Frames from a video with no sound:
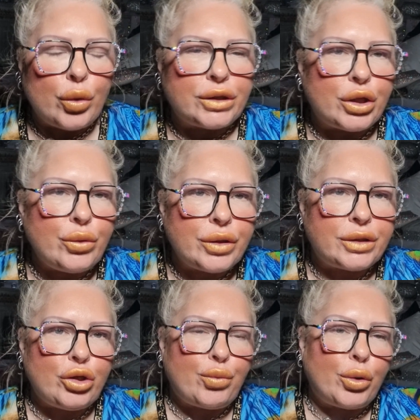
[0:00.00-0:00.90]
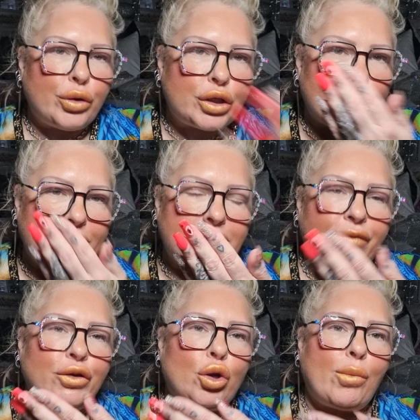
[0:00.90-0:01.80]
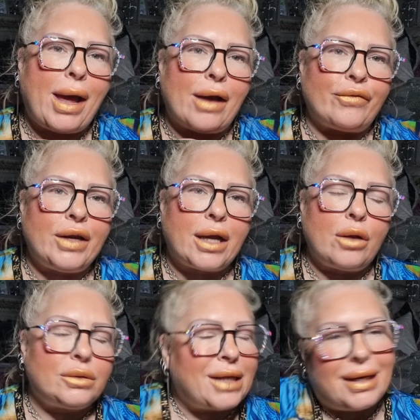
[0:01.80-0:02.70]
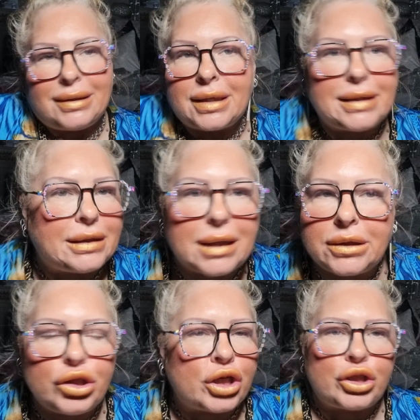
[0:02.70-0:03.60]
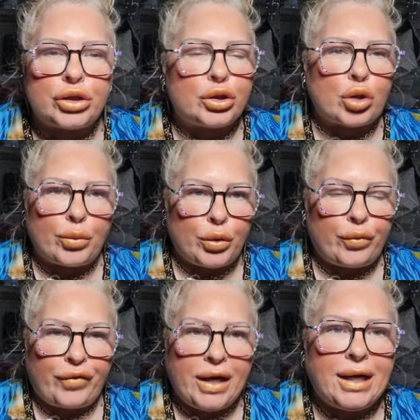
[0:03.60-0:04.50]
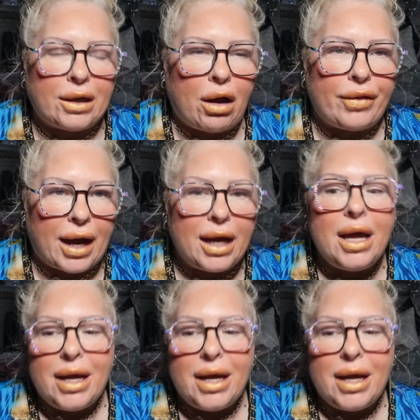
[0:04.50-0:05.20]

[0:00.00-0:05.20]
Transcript: As soon as you put the sweet stuff in your mouth and it goes down, it doesn't just stop you feeling like that.